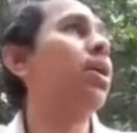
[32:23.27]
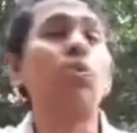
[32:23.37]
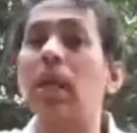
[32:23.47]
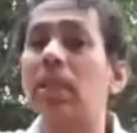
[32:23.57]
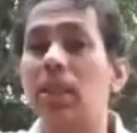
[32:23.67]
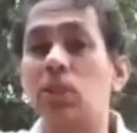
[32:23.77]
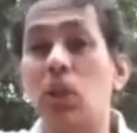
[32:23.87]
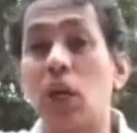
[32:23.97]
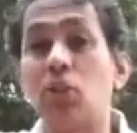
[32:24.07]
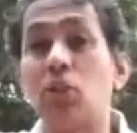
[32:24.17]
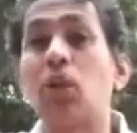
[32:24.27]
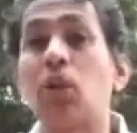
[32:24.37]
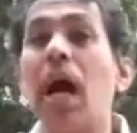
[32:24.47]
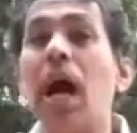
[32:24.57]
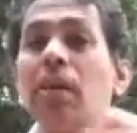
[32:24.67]
12 12th is not a joke.
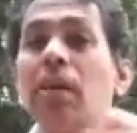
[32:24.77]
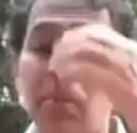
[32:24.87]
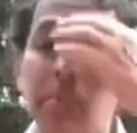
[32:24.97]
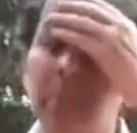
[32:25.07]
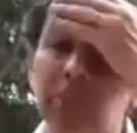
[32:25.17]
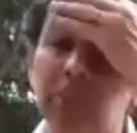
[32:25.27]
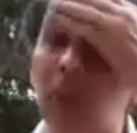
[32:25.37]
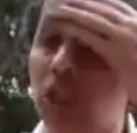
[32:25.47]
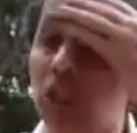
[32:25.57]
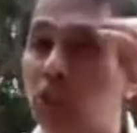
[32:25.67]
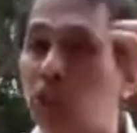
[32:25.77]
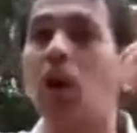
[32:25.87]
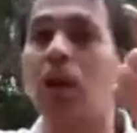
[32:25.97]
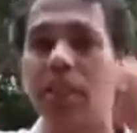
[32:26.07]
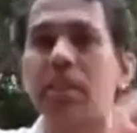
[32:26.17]
Yeah, something which is not a
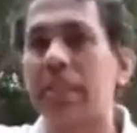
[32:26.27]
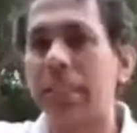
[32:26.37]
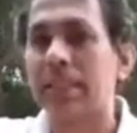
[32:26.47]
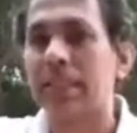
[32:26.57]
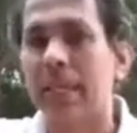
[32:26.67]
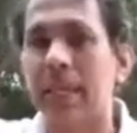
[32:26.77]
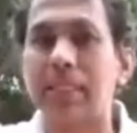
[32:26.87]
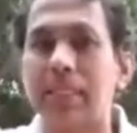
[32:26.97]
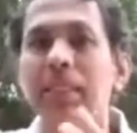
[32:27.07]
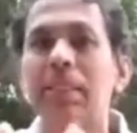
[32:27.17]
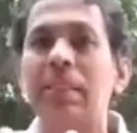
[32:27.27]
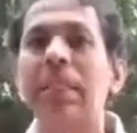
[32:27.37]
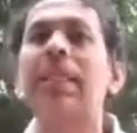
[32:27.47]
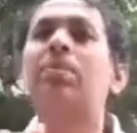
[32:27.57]
joke is serious. Correct. The serious